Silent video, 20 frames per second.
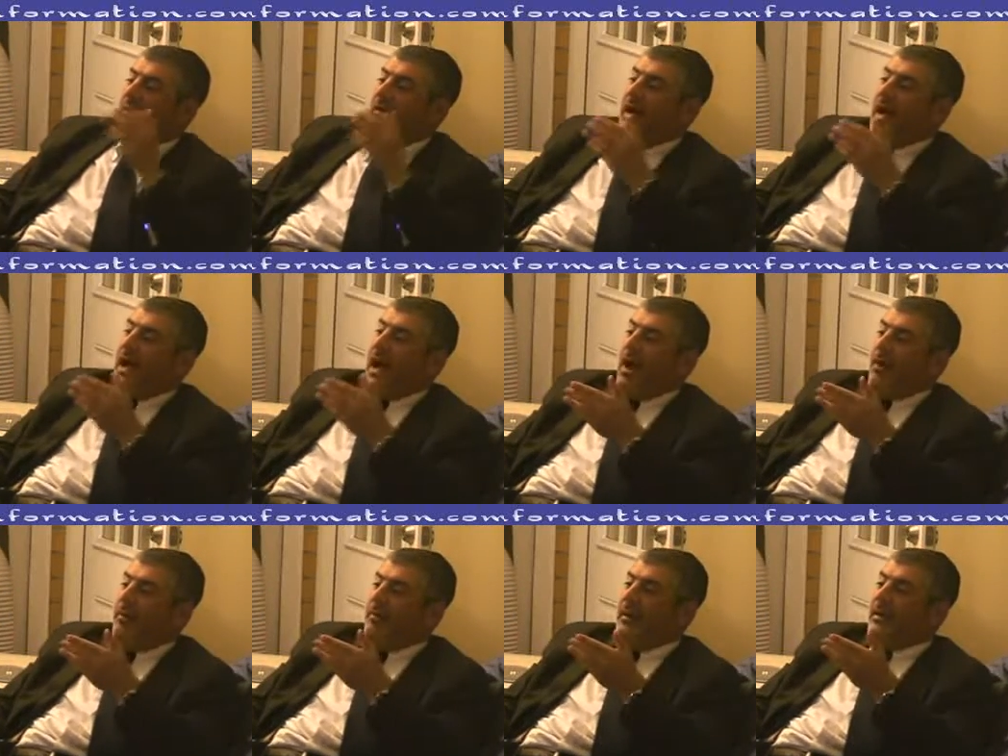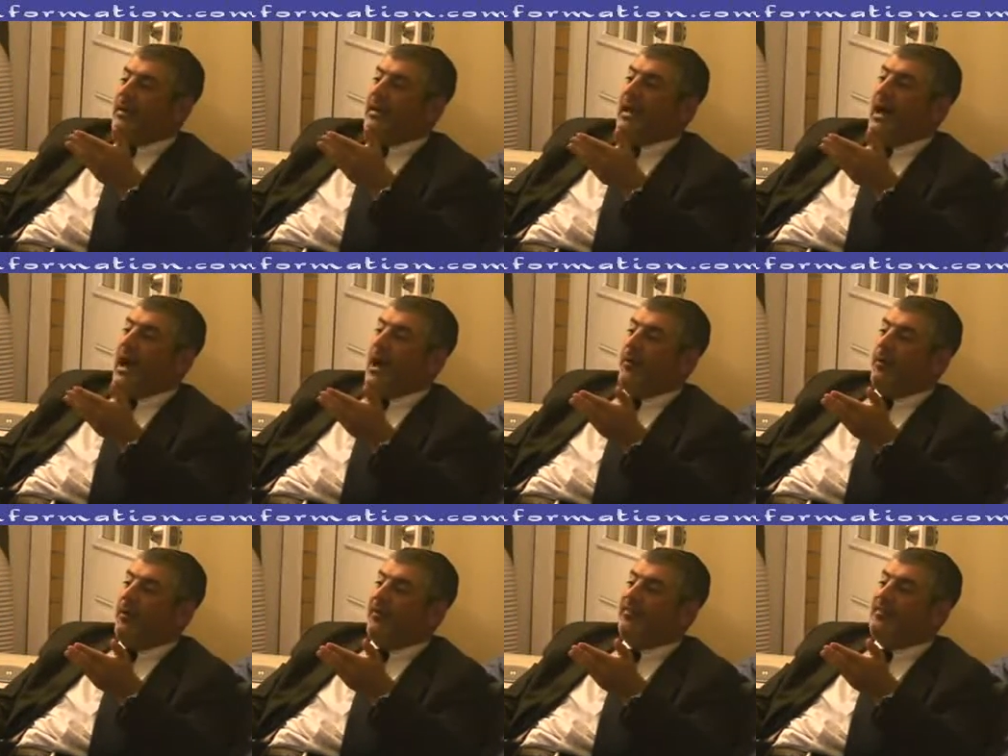How many
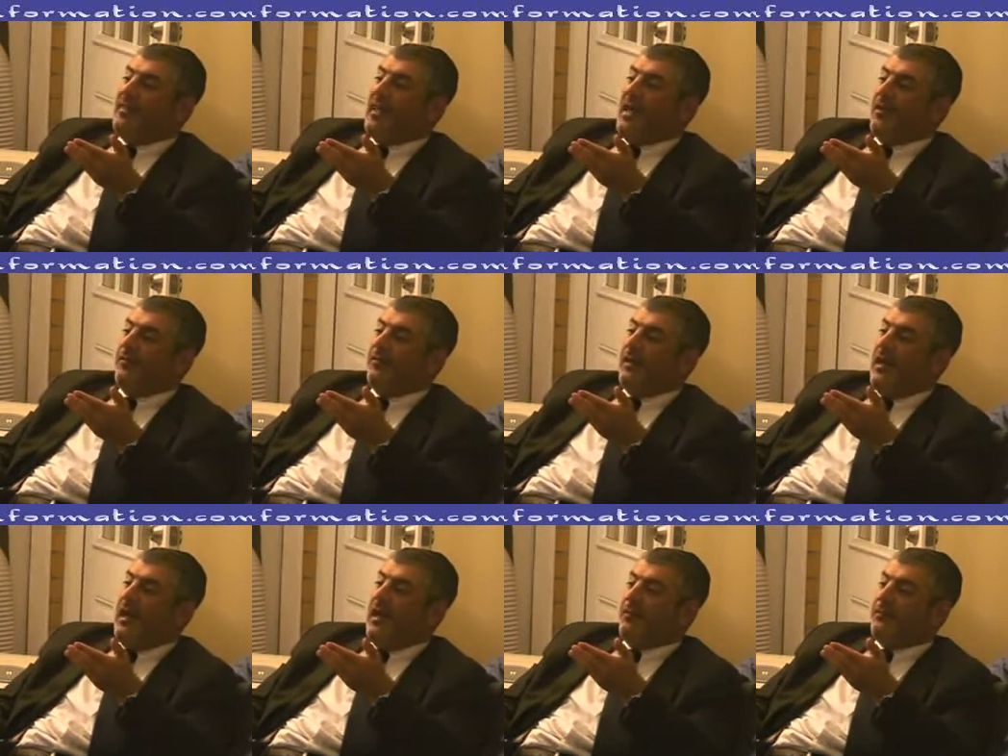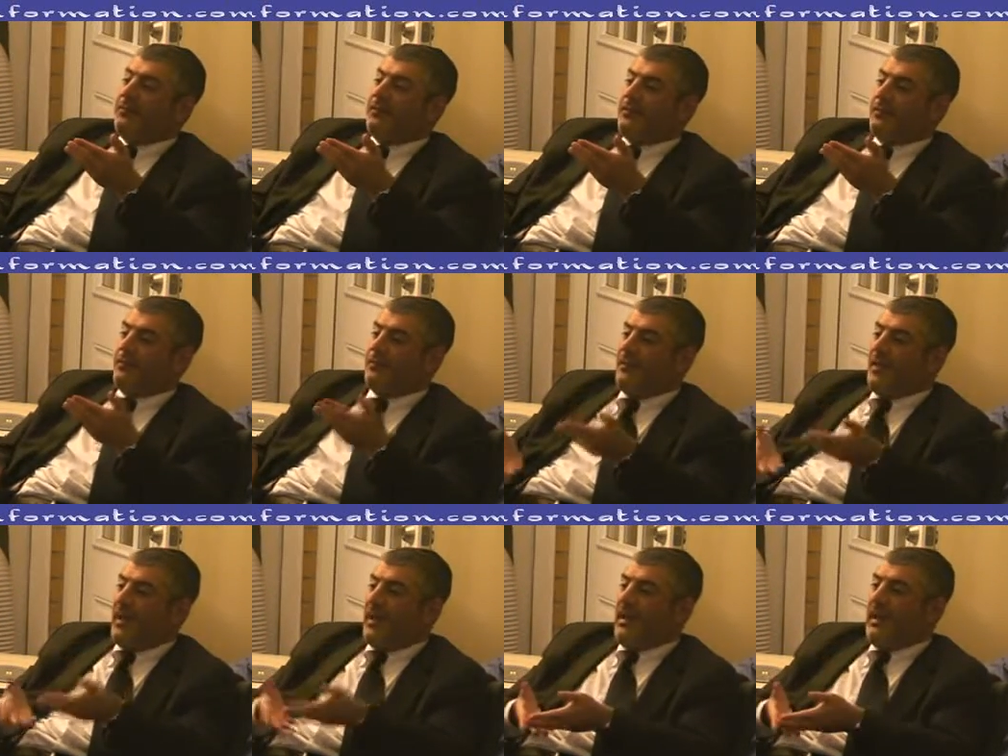hours they have left?
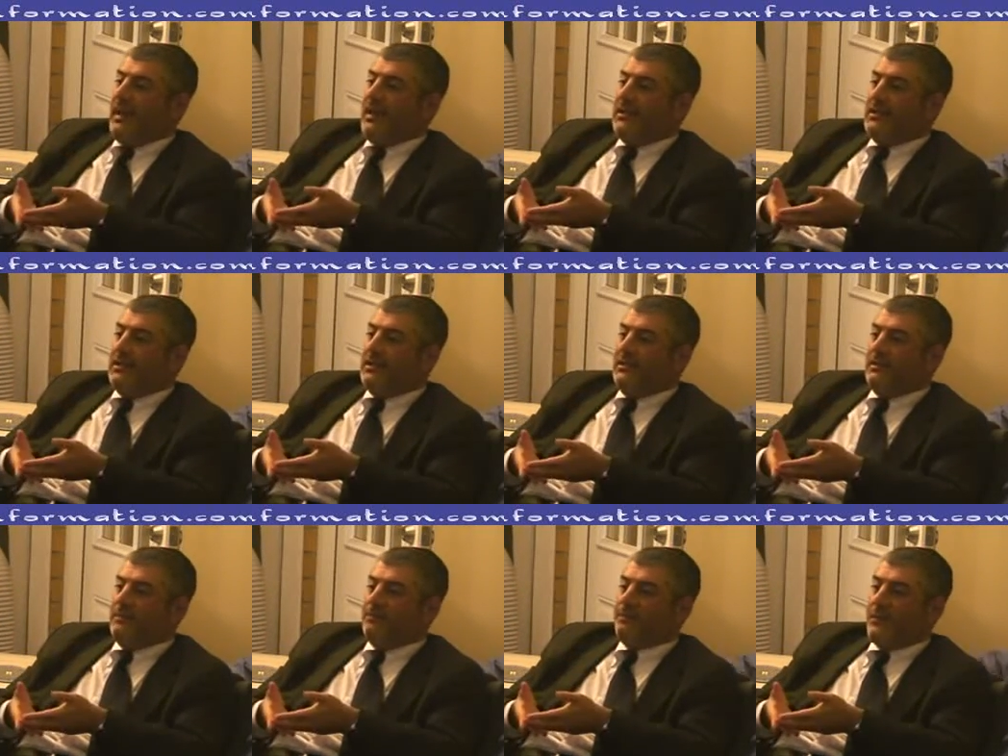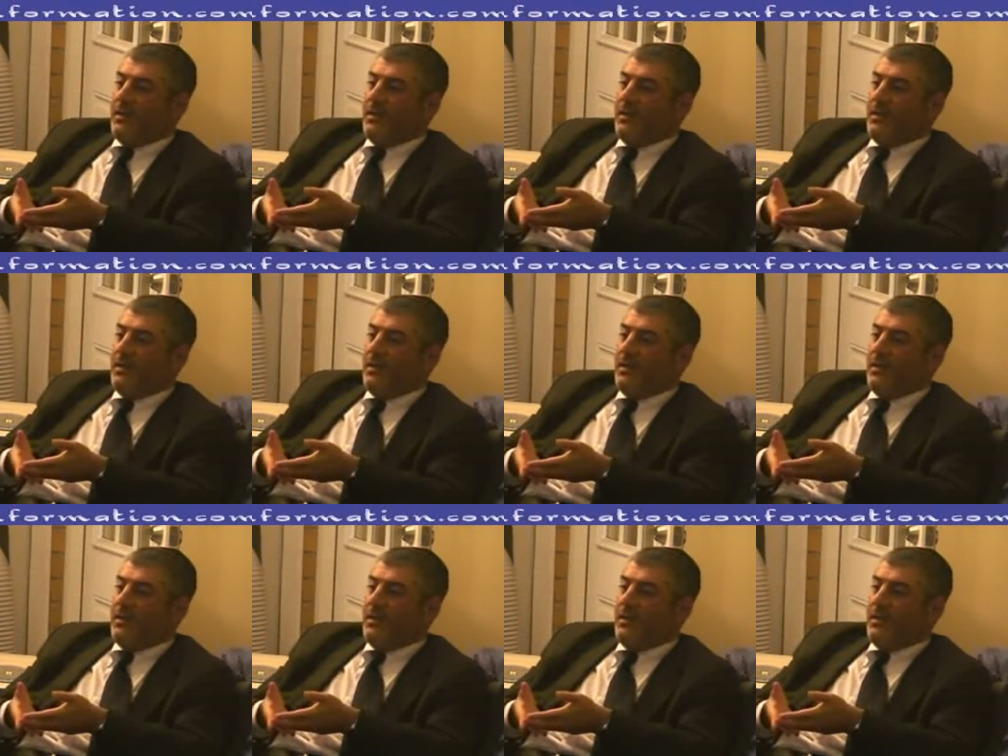Very little.